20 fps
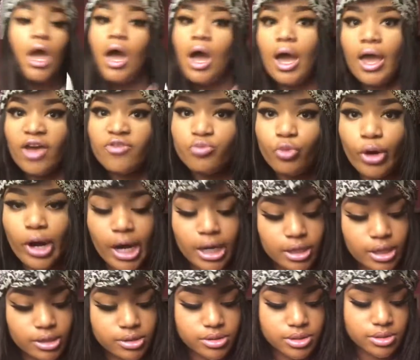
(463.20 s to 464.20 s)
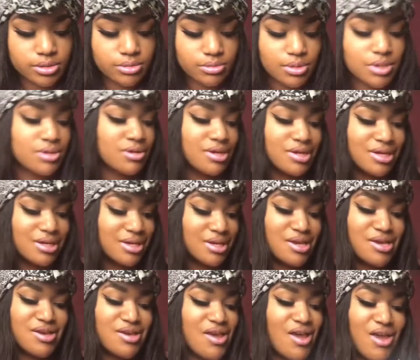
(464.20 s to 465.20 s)
I have more highlights.
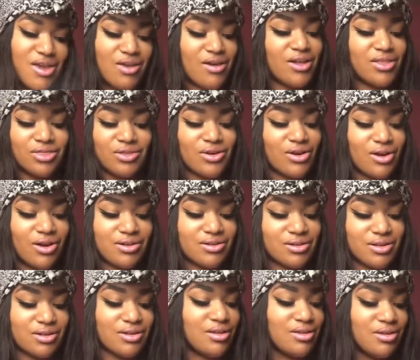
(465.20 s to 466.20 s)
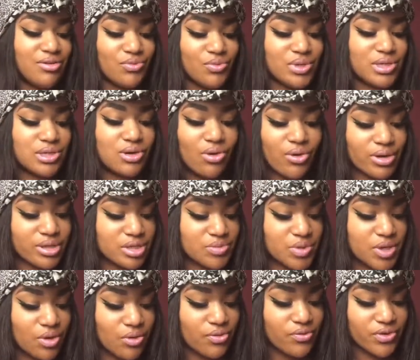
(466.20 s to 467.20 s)
Y'all thought it was going to
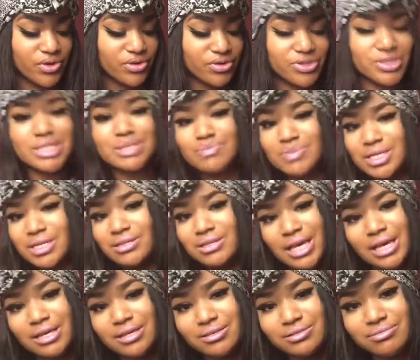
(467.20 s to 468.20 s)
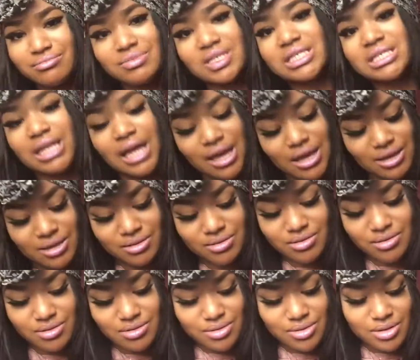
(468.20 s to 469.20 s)
be over or something, like, it's not.
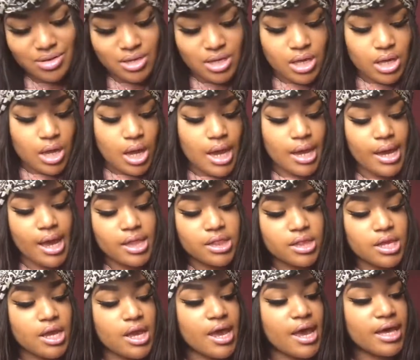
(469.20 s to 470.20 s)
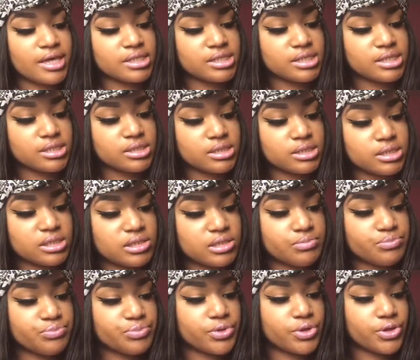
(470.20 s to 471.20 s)
I got the Essence
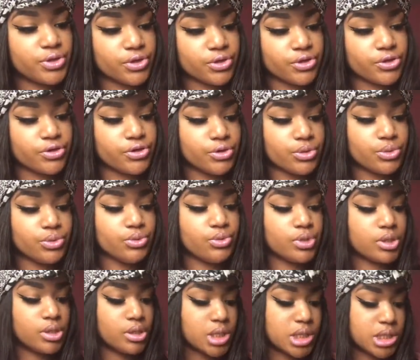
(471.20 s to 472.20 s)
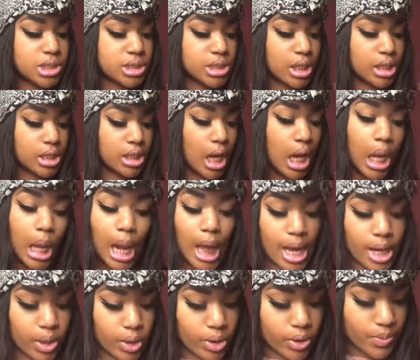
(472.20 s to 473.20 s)
Pure Nude Sun
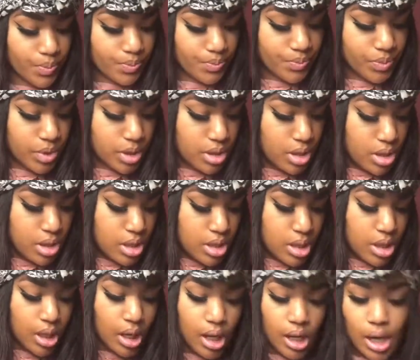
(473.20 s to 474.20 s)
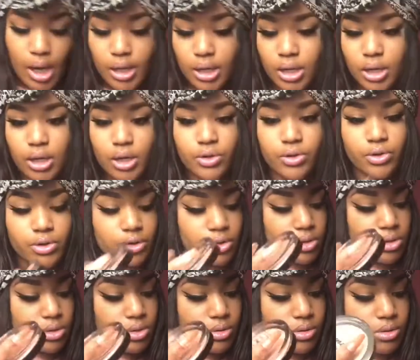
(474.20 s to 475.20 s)
Lighter. And I got another
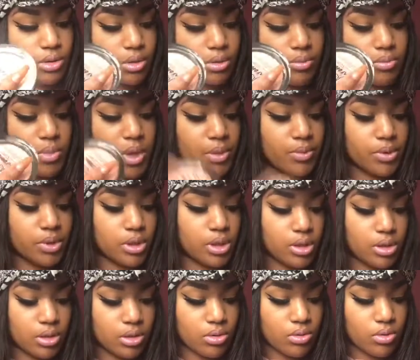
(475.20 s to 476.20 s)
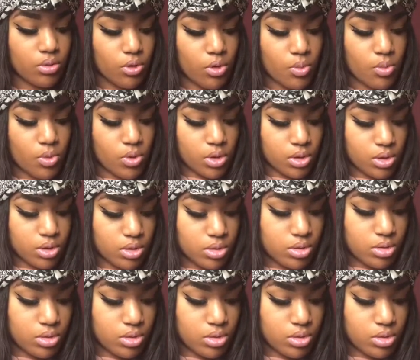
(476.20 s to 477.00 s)
Maybelline Chrome one.